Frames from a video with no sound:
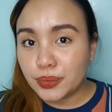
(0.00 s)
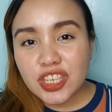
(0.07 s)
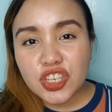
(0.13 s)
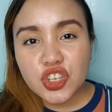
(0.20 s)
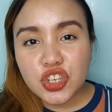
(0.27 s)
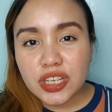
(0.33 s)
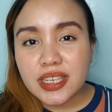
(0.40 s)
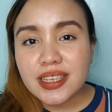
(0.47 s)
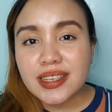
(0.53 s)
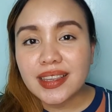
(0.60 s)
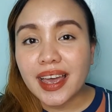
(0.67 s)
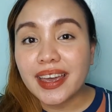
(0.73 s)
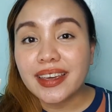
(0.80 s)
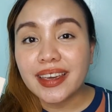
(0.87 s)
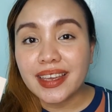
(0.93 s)
It's just
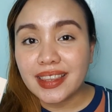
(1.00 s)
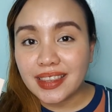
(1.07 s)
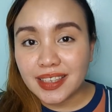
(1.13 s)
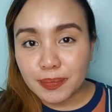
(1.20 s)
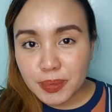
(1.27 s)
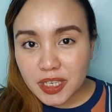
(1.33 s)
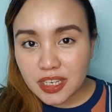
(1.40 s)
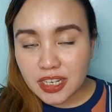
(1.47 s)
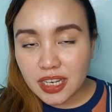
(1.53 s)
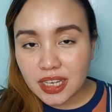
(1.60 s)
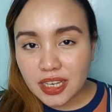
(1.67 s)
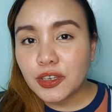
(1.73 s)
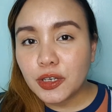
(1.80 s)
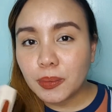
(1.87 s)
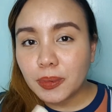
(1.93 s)
like a
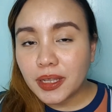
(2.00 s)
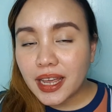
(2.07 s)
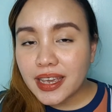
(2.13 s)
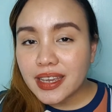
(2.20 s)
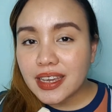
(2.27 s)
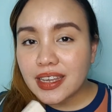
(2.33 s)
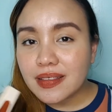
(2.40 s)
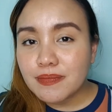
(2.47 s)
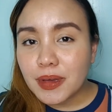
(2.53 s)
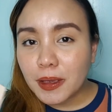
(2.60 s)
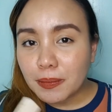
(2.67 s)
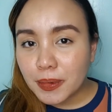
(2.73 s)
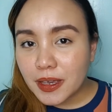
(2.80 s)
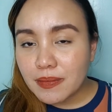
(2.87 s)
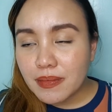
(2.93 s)
lipstick. You apply it,
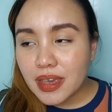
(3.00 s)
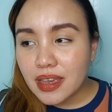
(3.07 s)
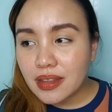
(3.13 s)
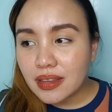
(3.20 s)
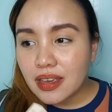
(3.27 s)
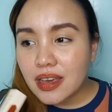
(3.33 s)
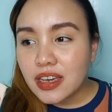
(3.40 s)
may pigment,